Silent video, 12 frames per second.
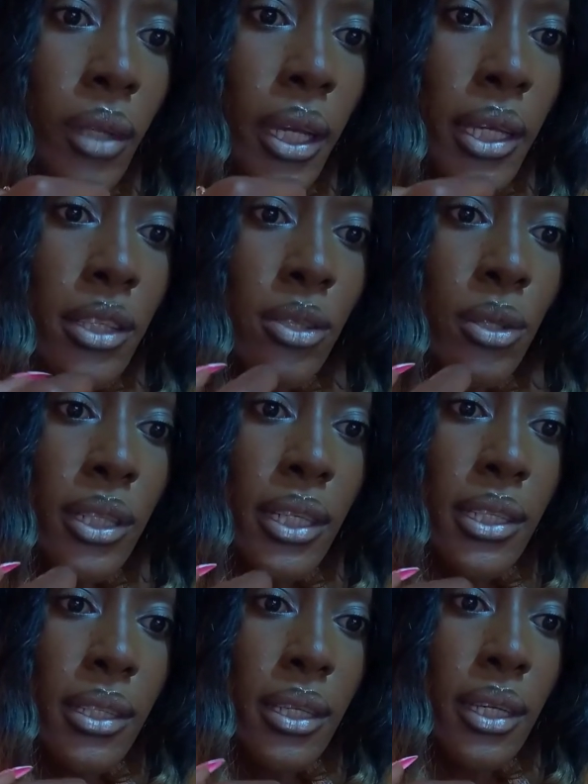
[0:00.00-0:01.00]
Yeah, it's not
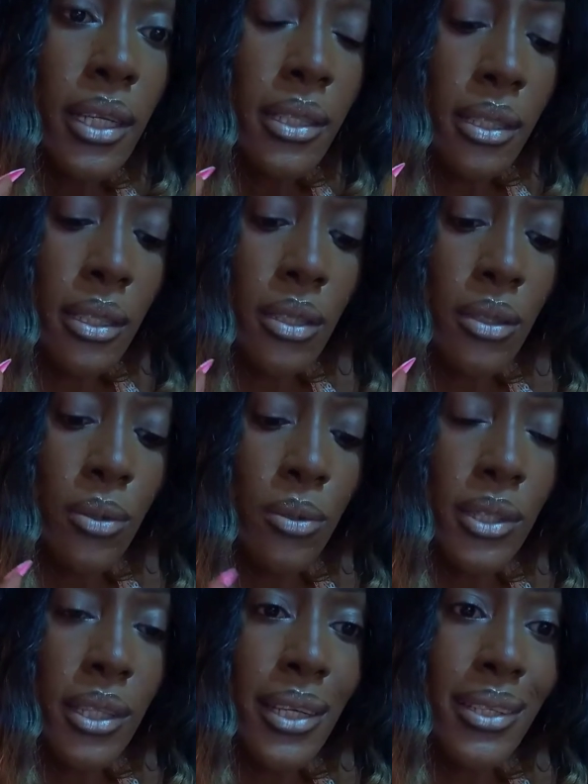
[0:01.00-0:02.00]
as thick as it is
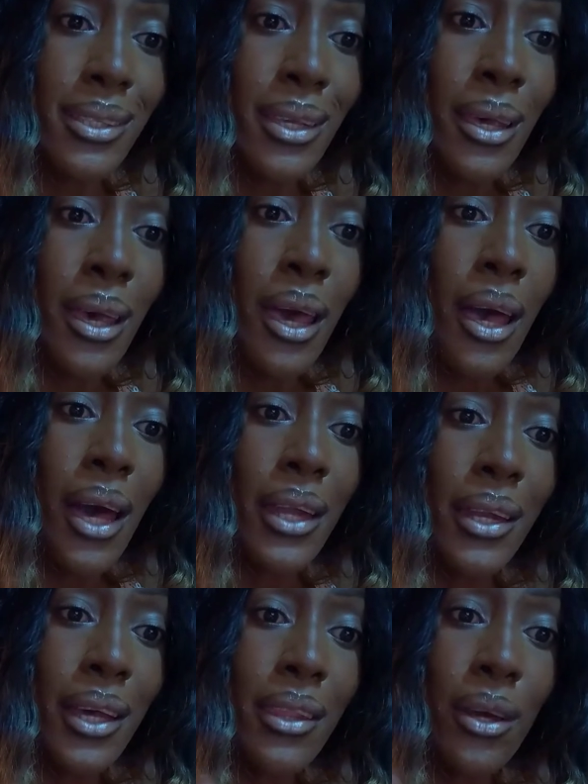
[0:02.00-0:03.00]
because there's
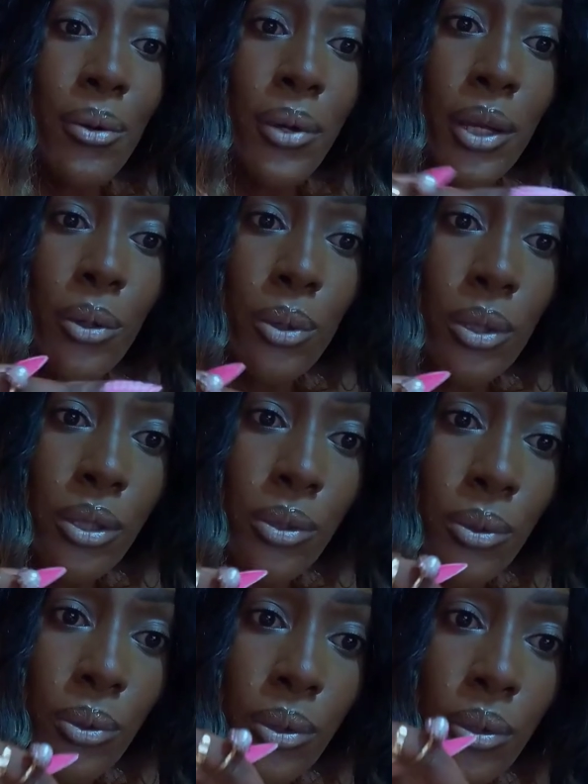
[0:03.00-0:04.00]
another ring
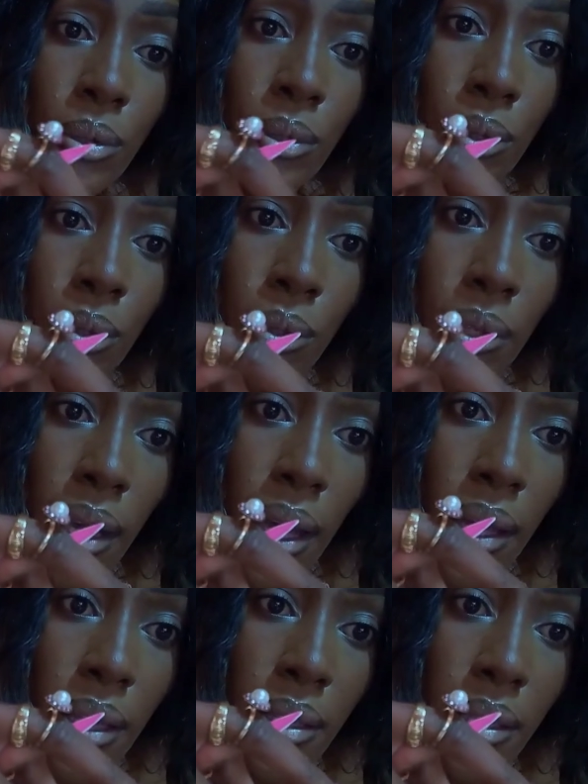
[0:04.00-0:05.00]
also. So
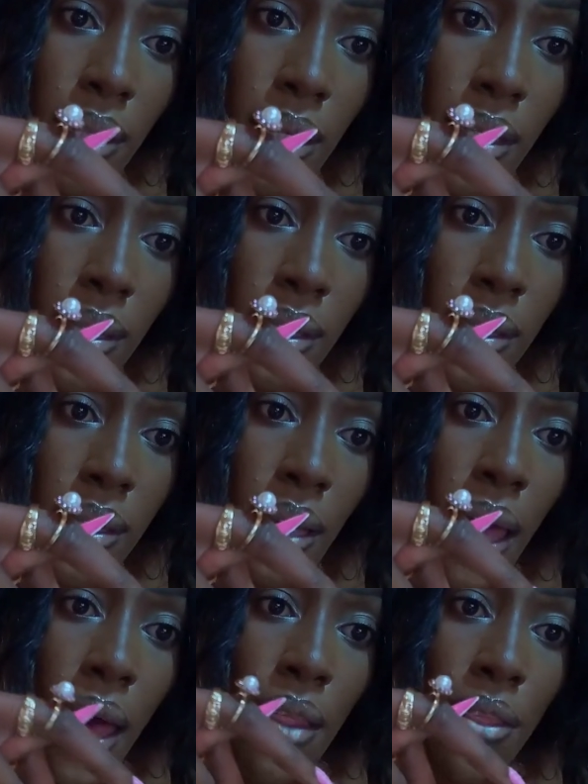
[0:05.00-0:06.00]
there it is.
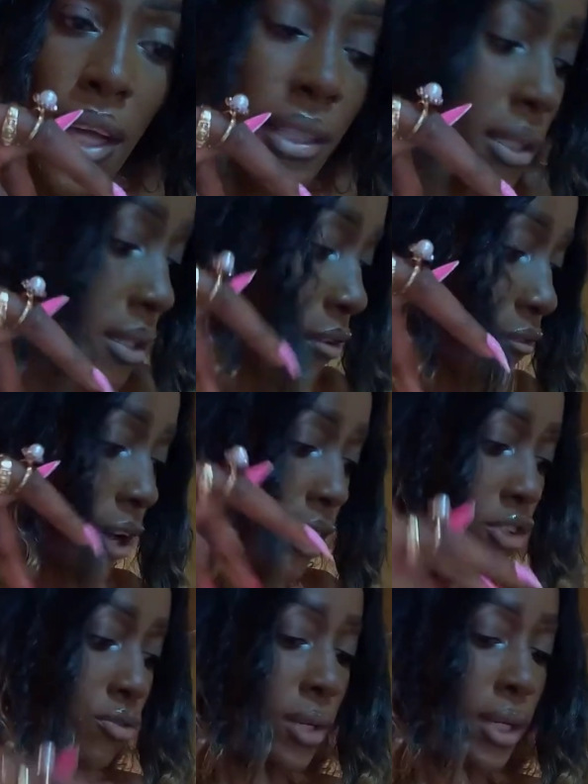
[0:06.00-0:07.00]
That's the
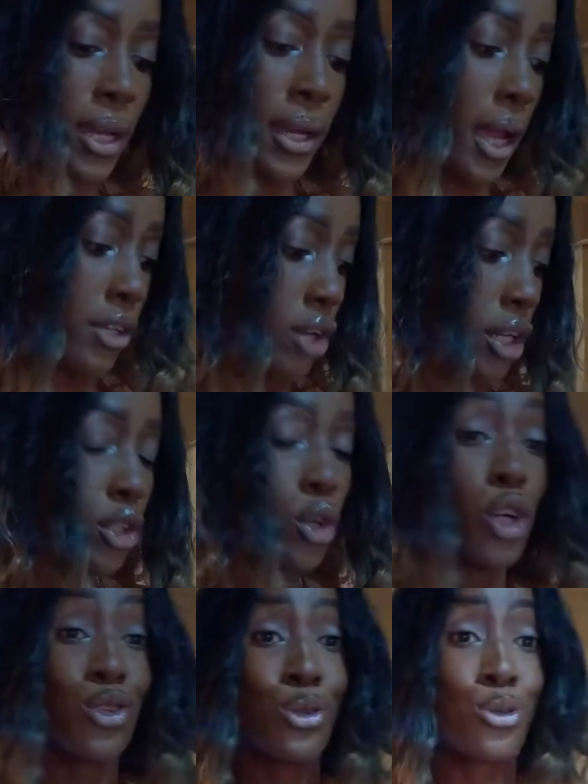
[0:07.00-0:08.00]
first ring. And I actually
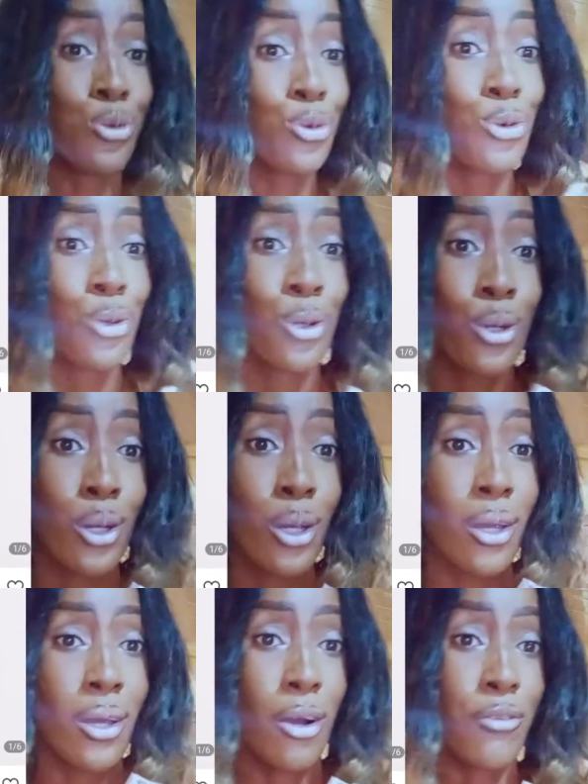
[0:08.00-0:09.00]
got two.
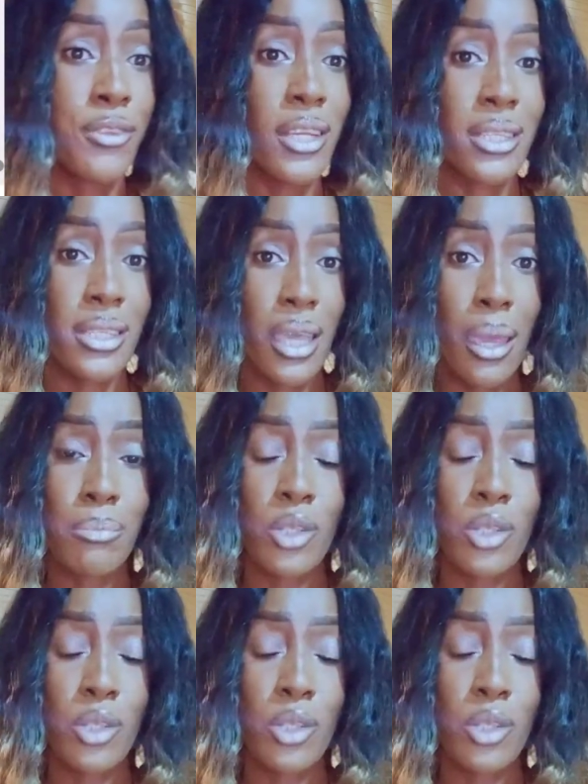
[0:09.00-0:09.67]
of the same.